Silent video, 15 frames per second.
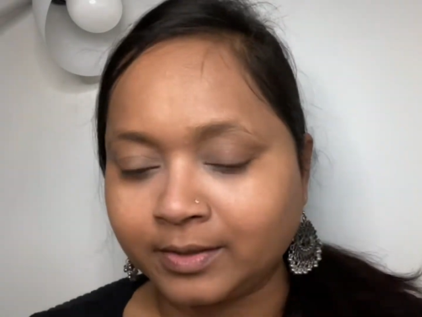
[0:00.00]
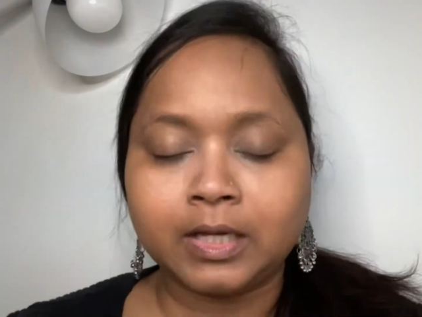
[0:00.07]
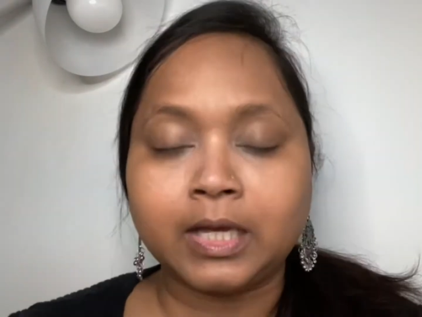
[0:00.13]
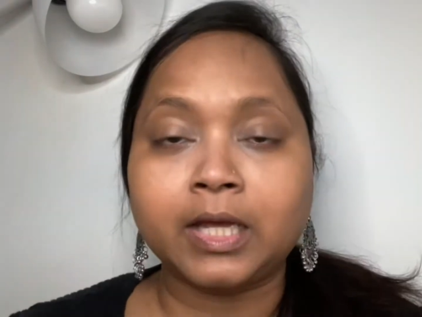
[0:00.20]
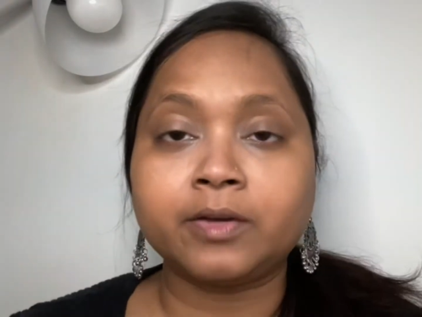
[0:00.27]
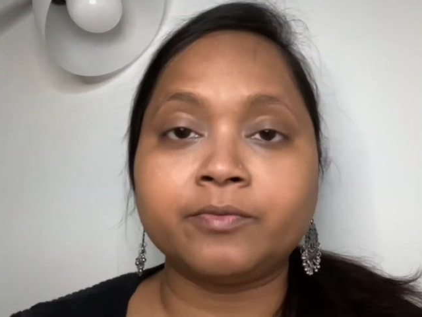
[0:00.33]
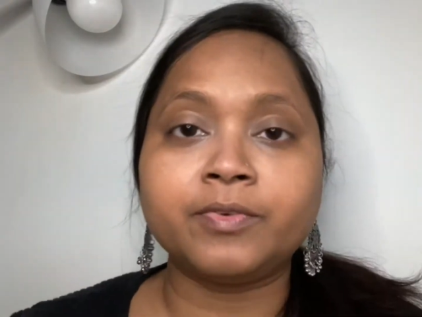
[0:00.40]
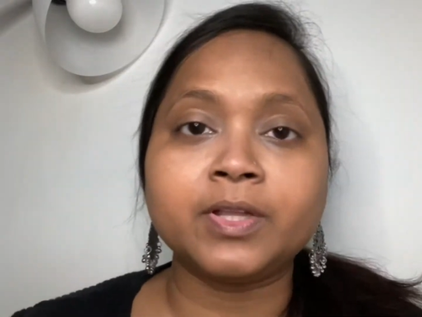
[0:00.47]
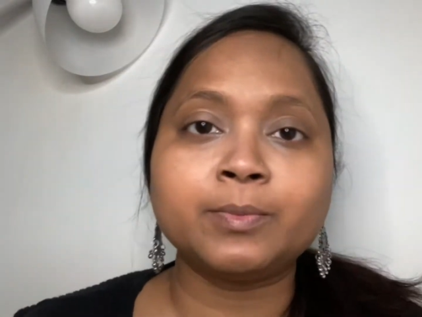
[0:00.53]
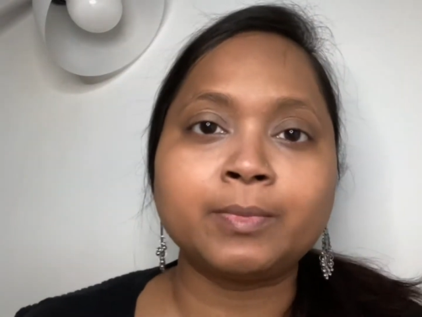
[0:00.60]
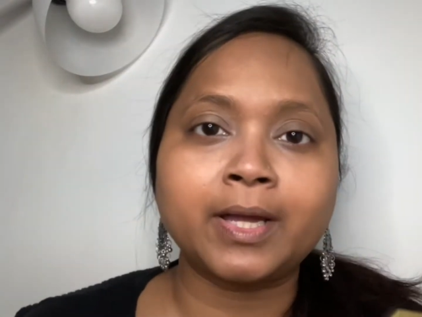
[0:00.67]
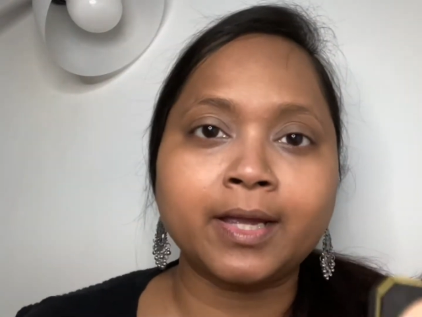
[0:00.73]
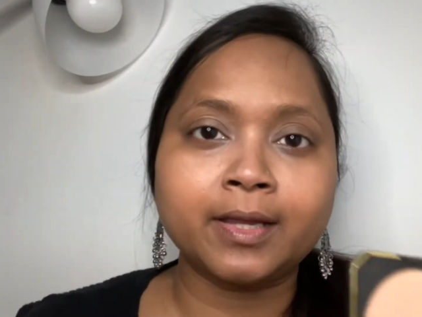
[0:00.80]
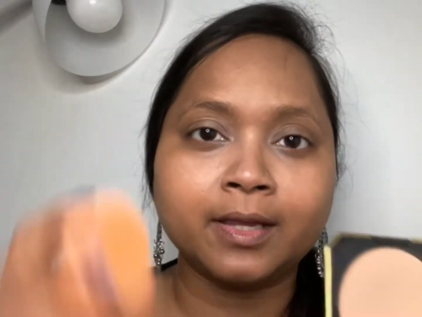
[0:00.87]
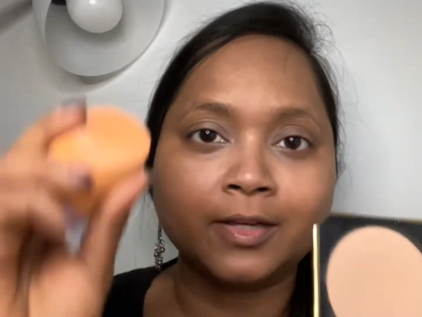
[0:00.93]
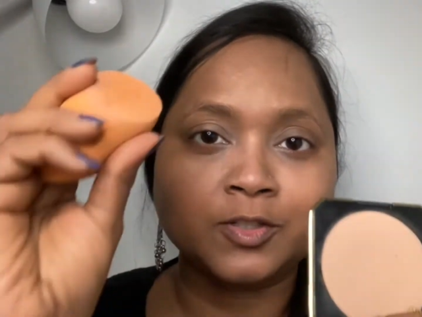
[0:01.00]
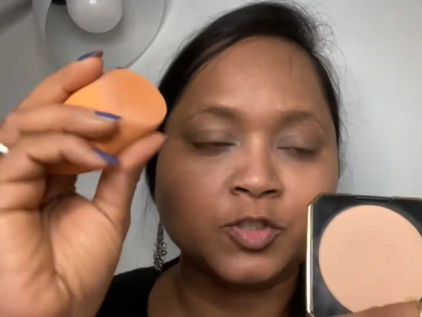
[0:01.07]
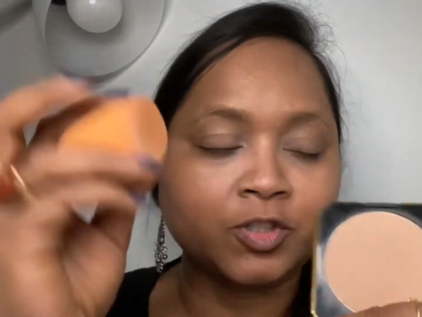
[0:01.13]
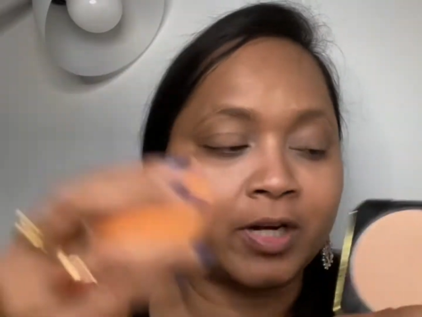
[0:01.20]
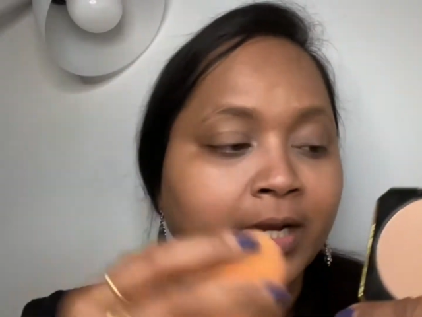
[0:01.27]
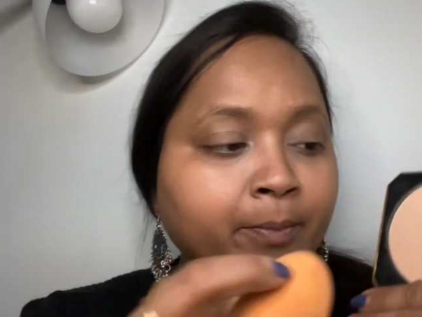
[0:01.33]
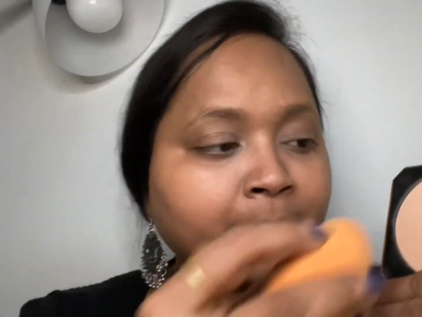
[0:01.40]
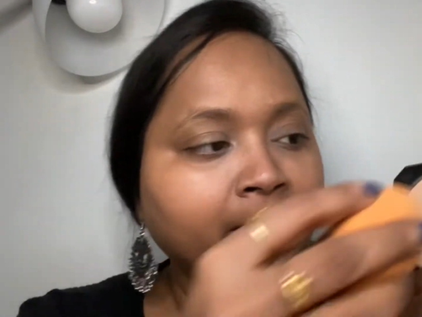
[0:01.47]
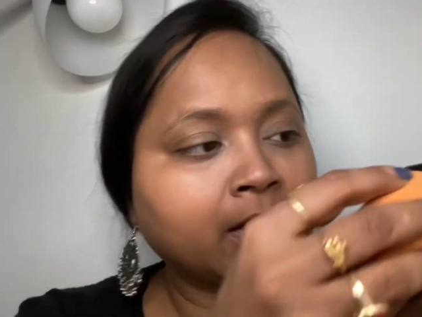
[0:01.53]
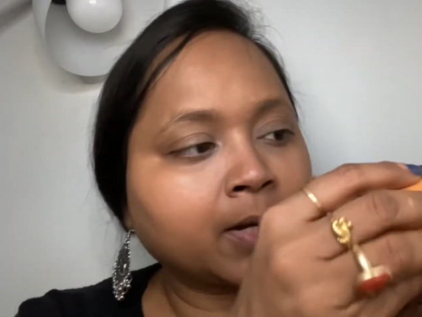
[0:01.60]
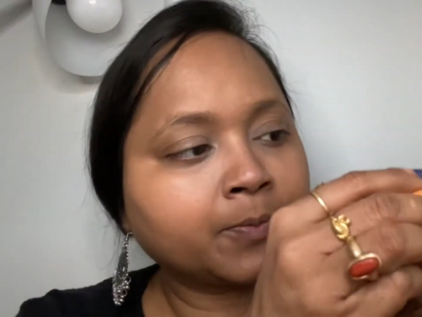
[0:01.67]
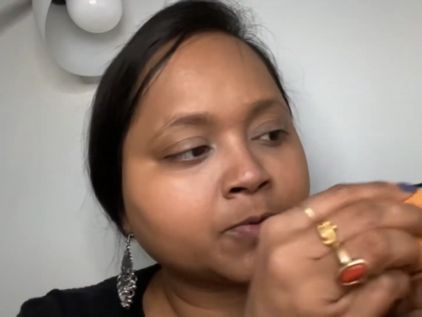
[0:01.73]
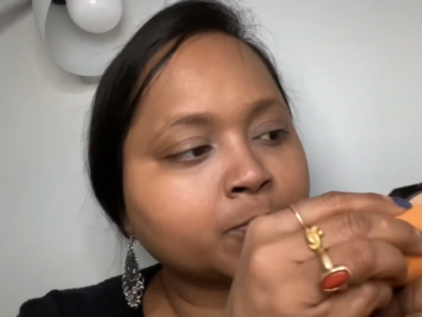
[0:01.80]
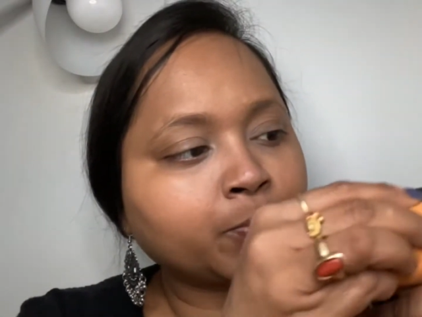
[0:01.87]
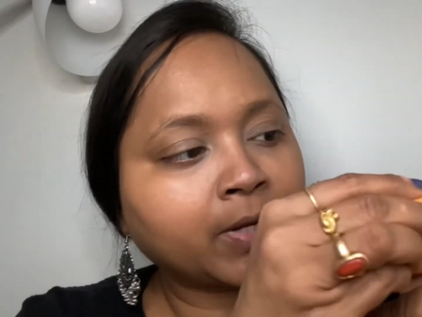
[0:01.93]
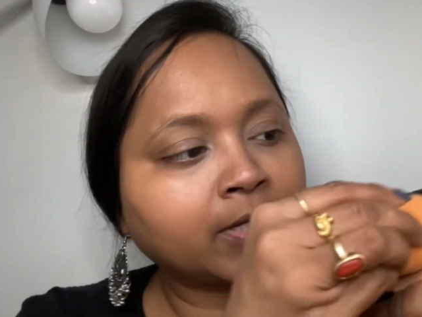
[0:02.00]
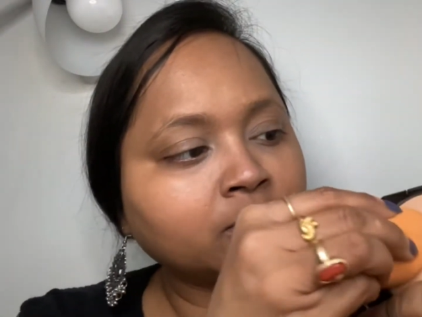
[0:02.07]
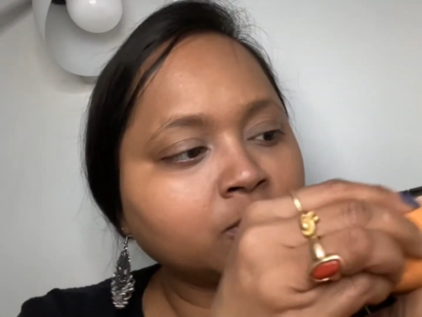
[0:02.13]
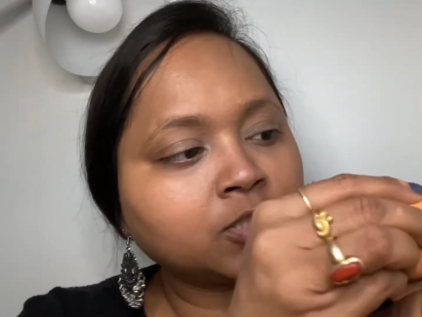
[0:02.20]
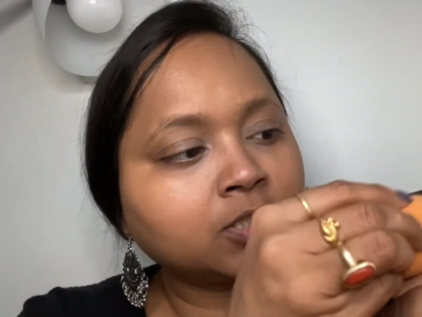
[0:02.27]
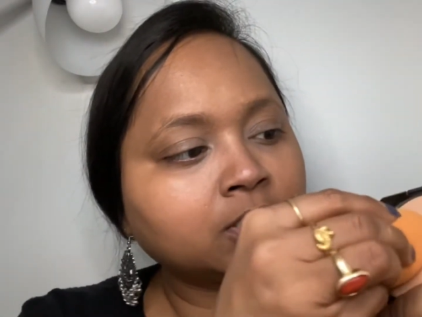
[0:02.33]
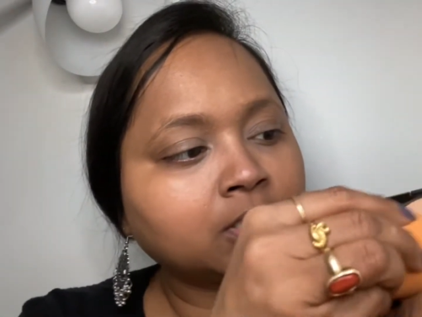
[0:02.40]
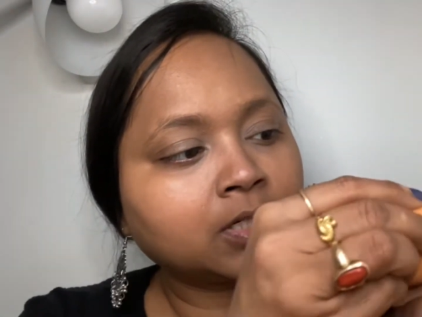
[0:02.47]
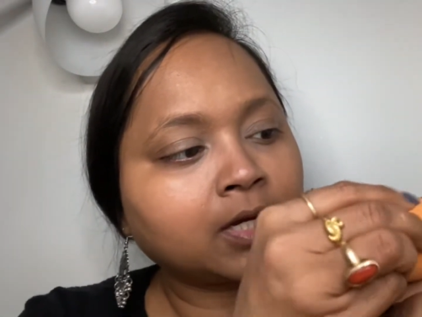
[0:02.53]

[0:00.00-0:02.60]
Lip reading: and with my dry makeup sponge,